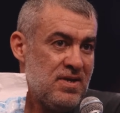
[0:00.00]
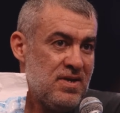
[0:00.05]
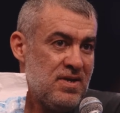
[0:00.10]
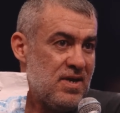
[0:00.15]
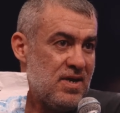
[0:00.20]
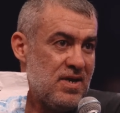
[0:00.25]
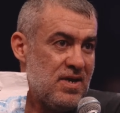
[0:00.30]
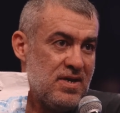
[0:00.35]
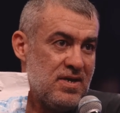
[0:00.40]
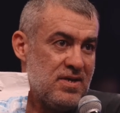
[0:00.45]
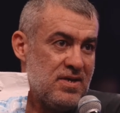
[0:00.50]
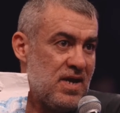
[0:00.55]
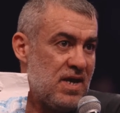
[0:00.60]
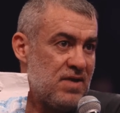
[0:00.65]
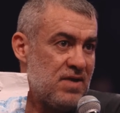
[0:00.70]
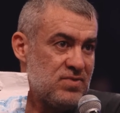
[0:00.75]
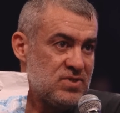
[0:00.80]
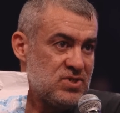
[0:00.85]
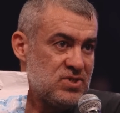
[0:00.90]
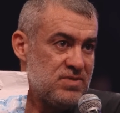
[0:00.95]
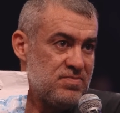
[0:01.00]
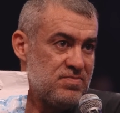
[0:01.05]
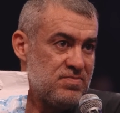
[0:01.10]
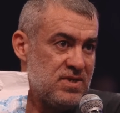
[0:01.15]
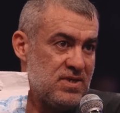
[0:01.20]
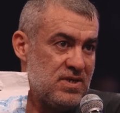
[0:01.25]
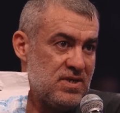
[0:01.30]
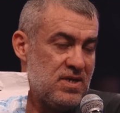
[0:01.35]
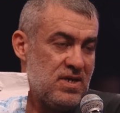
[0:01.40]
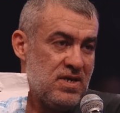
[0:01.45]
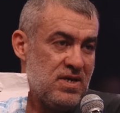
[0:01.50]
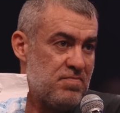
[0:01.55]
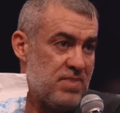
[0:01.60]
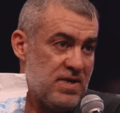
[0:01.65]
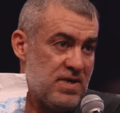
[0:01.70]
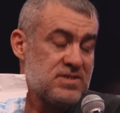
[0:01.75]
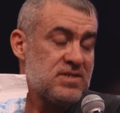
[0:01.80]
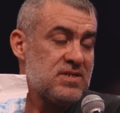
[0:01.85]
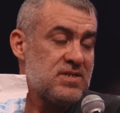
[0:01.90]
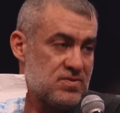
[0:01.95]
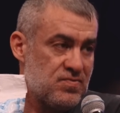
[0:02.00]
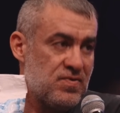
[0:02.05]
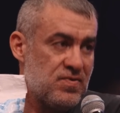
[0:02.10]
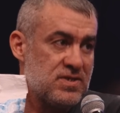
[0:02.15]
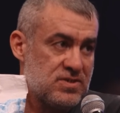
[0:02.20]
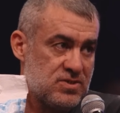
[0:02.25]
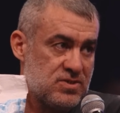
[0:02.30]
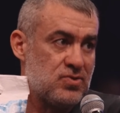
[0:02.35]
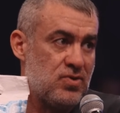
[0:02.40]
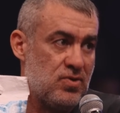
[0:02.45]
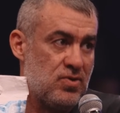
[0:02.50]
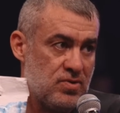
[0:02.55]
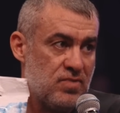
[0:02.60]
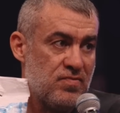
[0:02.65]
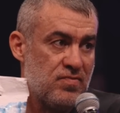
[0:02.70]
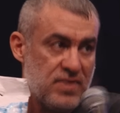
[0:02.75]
and I wish him the best. He's very strong.